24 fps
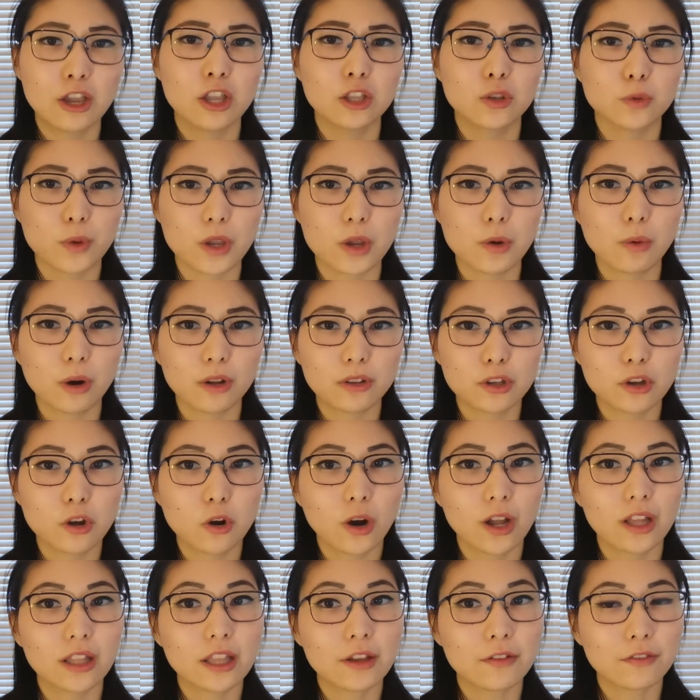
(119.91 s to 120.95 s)
Do we want to go
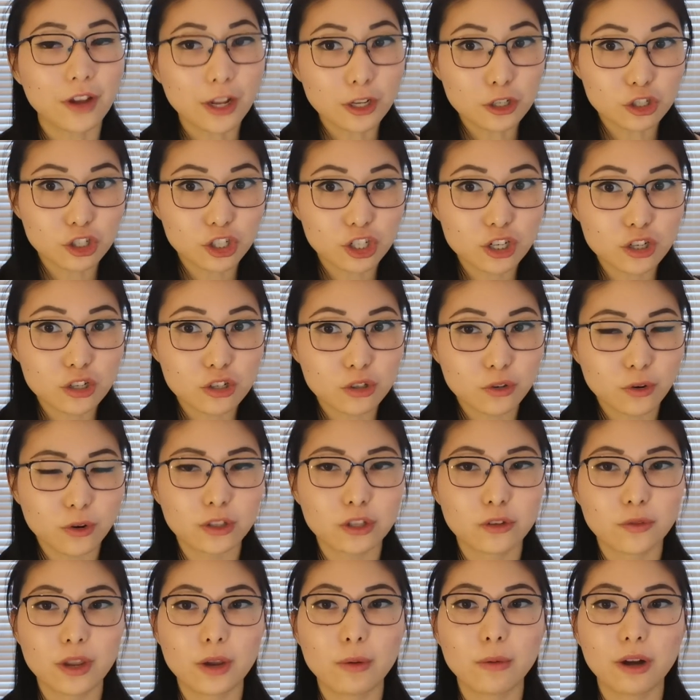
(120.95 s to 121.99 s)
on adventures, or
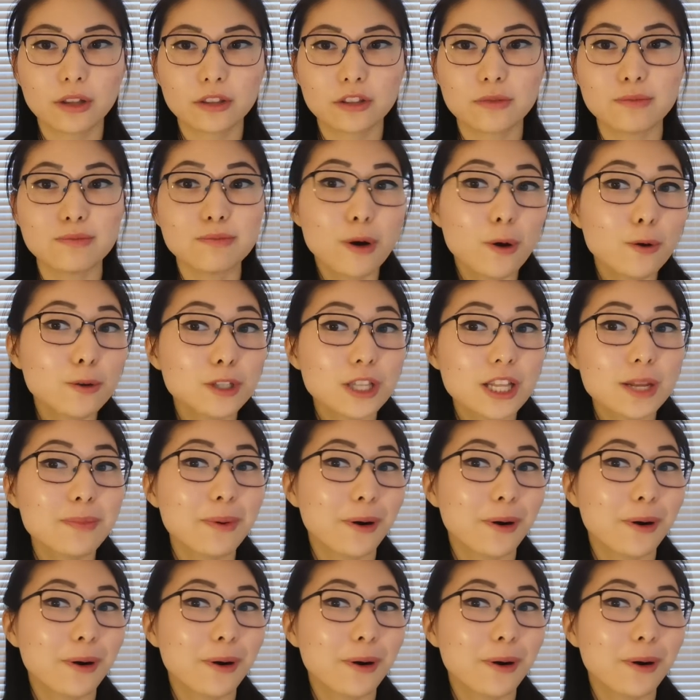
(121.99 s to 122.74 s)
do we want to mostly